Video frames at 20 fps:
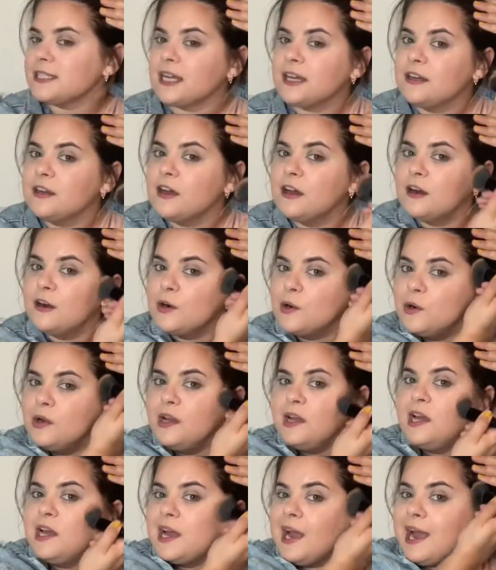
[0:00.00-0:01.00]
know,
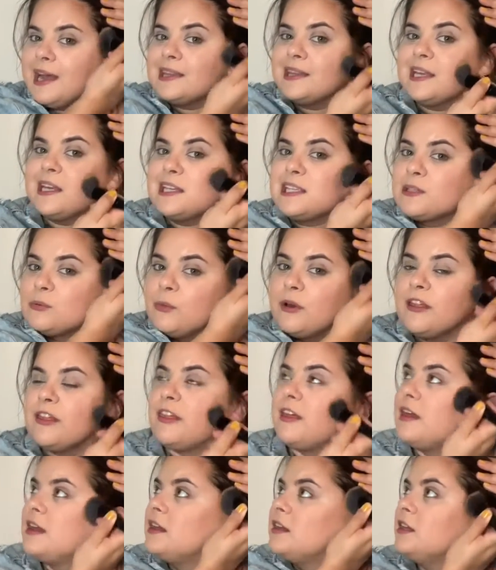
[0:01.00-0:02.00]
at least with,
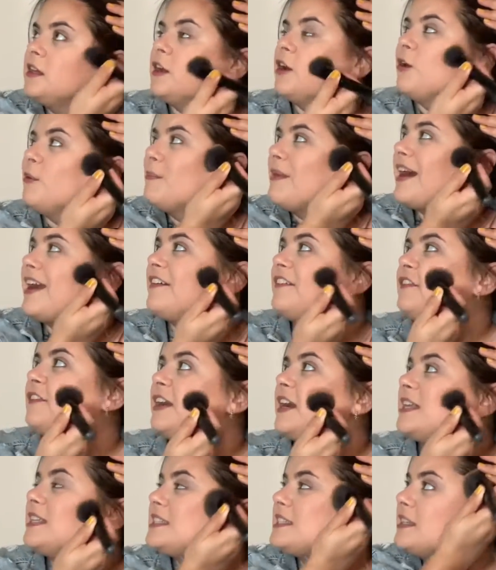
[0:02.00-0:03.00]
my
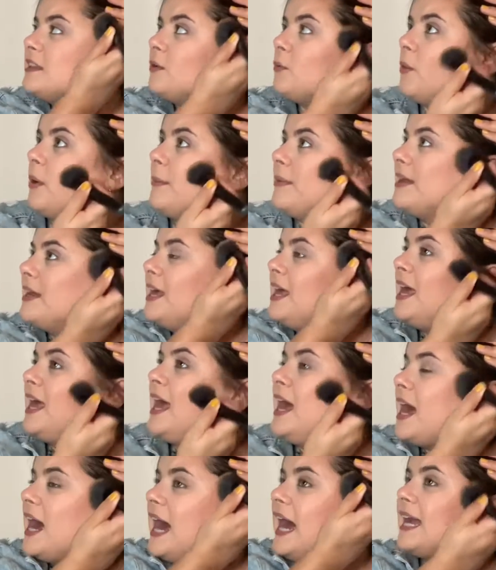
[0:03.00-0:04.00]
friends and the women
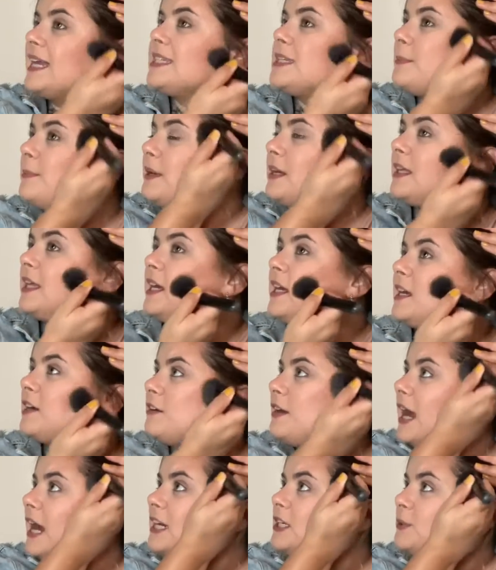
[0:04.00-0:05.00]
I typically
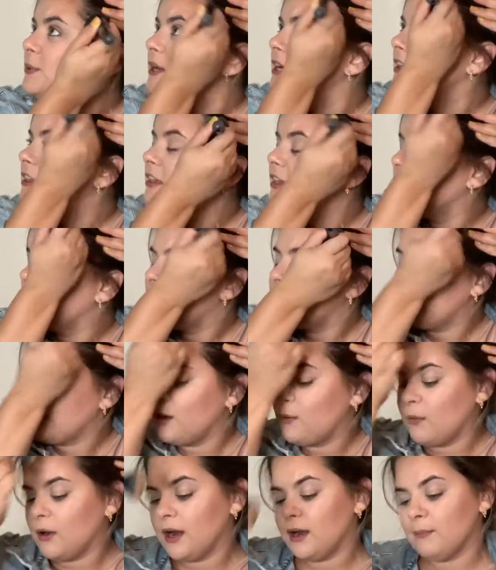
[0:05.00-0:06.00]
interact with, they
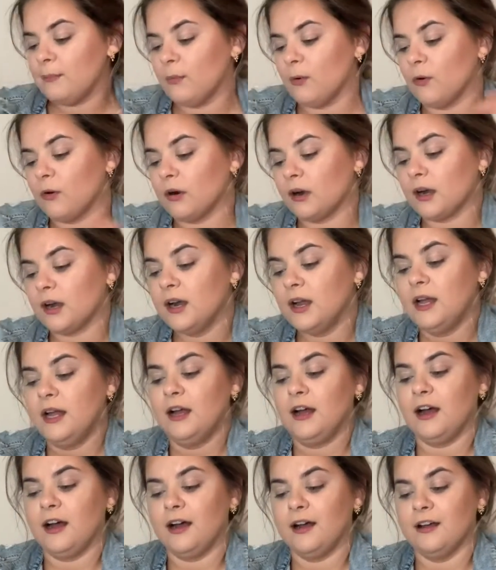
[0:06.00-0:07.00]
want more
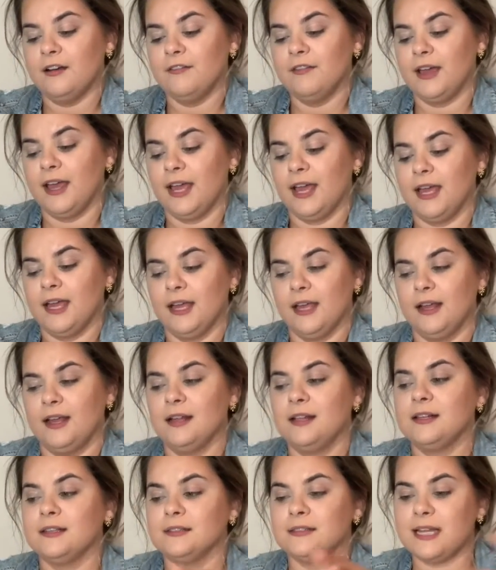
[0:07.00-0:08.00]
of a
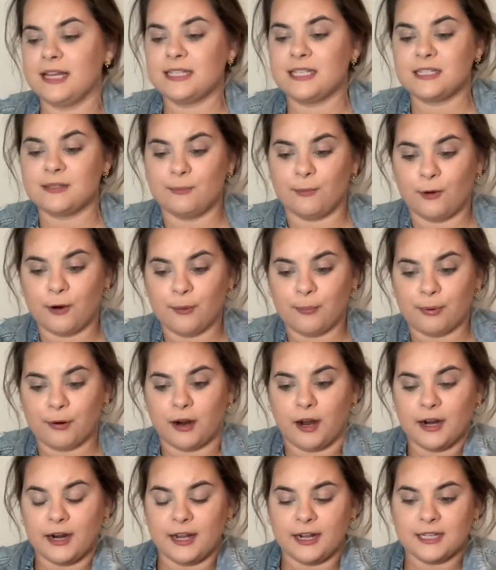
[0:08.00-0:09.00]
less is more
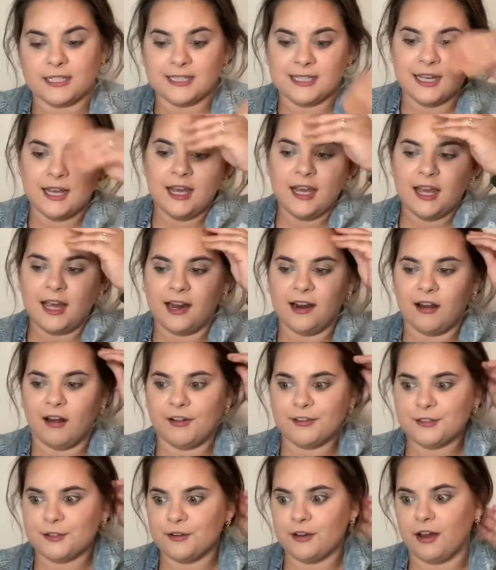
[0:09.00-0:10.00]
products and
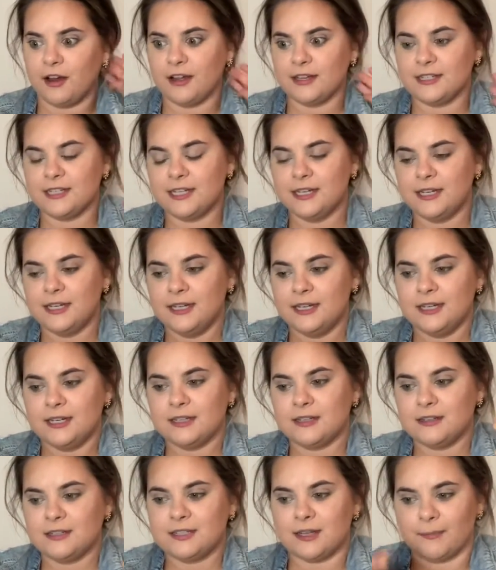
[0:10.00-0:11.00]
also not
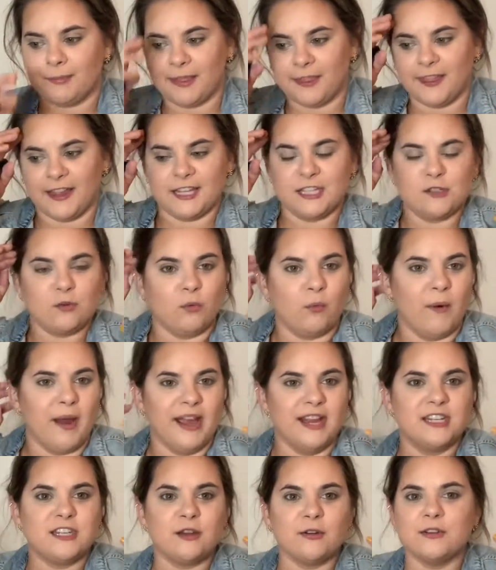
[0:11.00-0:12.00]
something that's
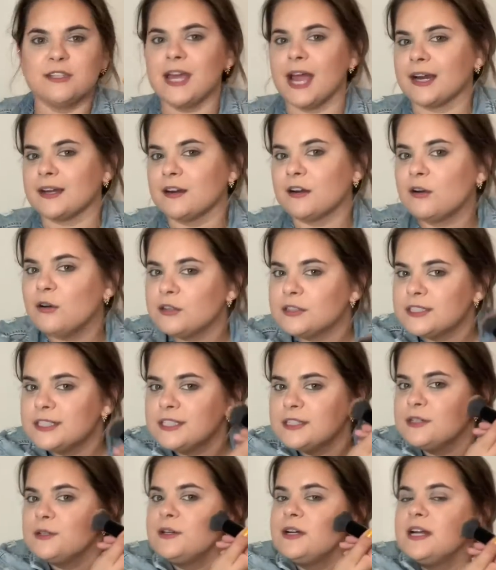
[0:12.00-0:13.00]
way too technical to
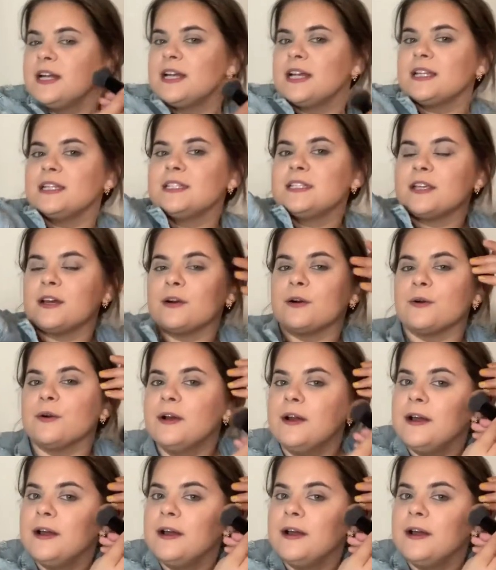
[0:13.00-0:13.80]
do. And so